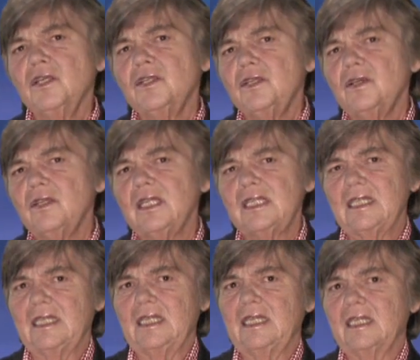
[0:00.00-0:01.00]

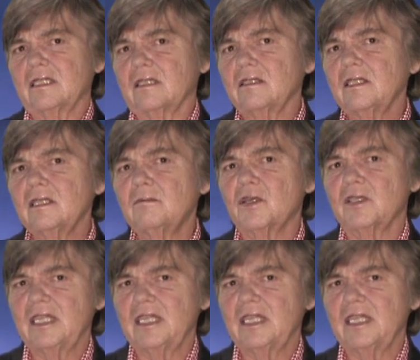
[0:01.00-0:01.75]
Unity is a little more